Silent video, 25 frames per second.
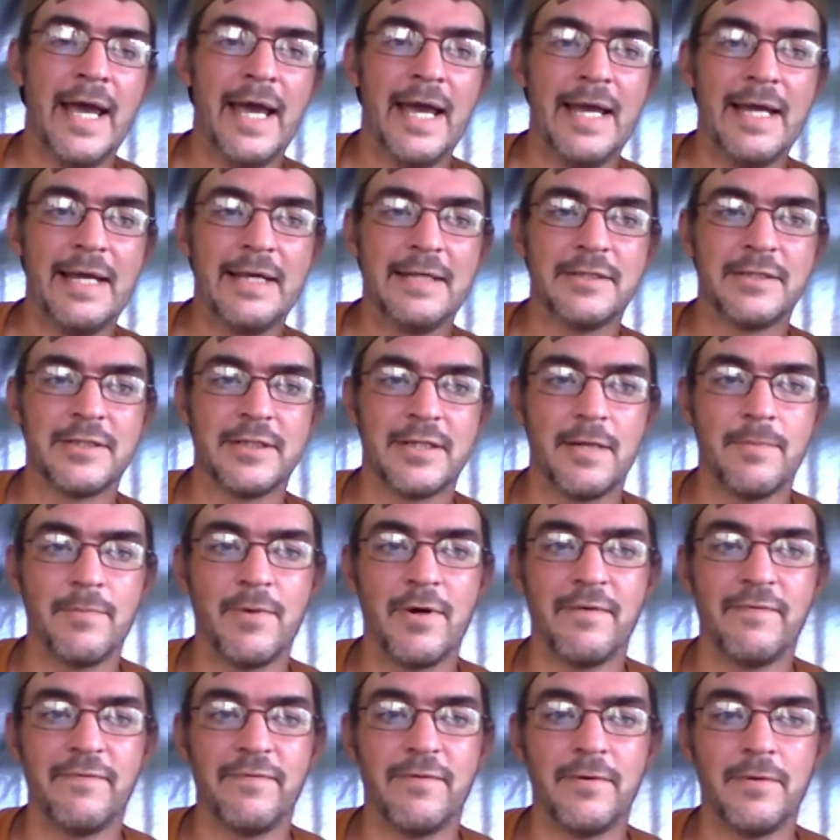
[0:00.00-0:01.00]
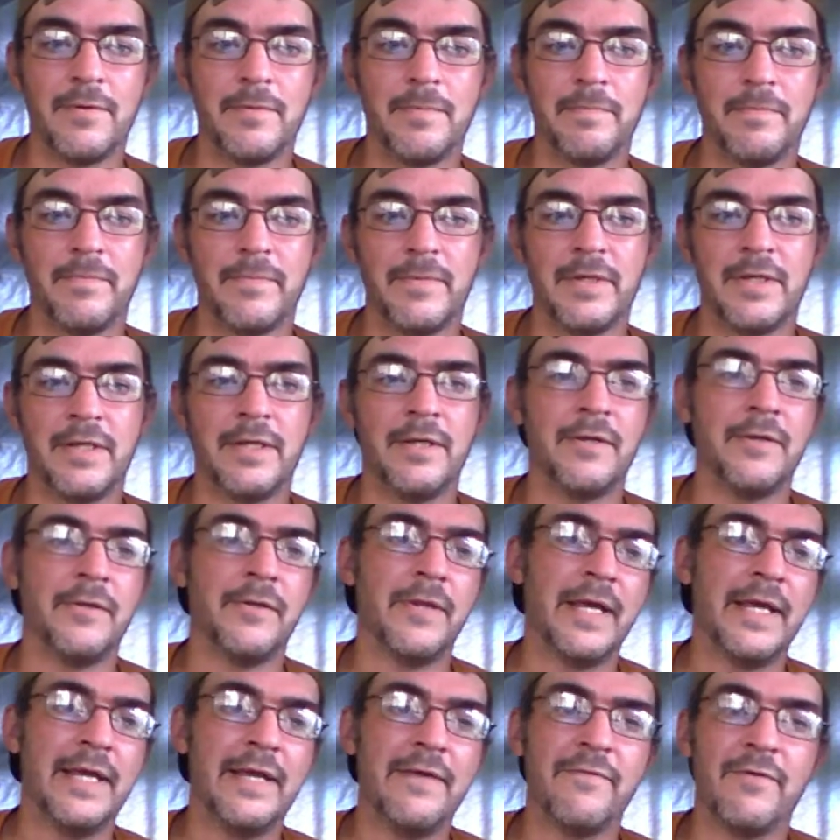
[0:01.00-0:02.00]
and some of them,
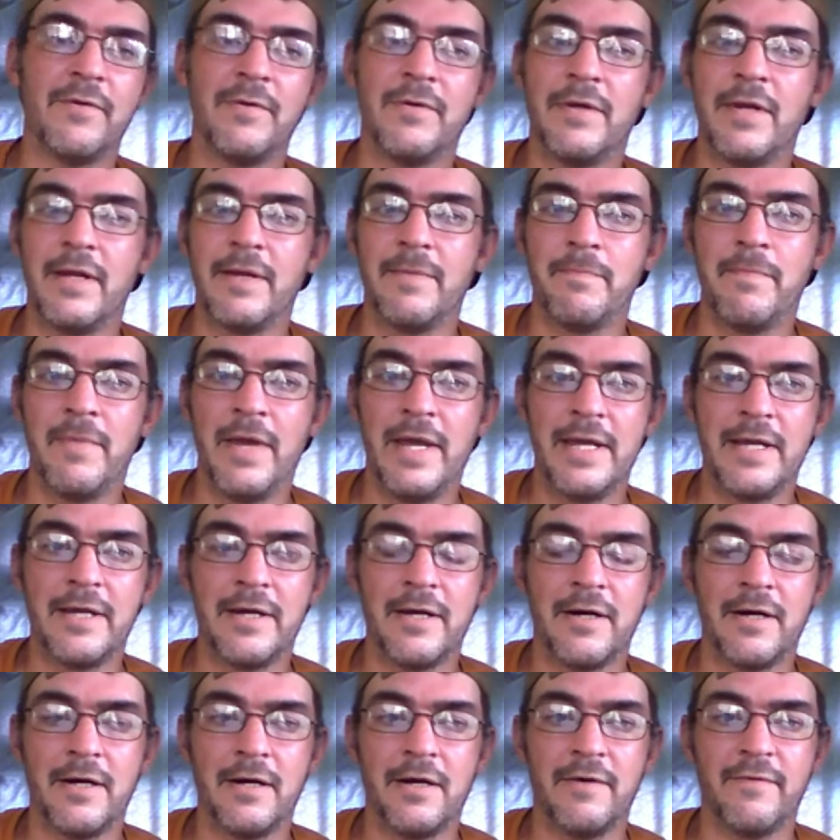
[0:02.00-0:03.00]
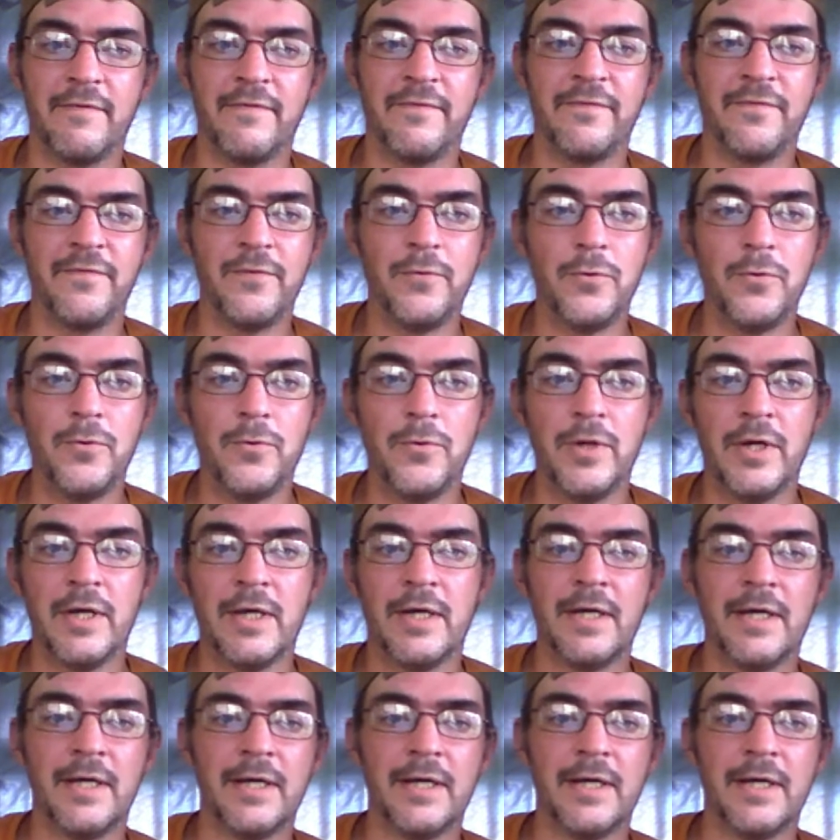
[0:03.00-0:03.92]
they even make food.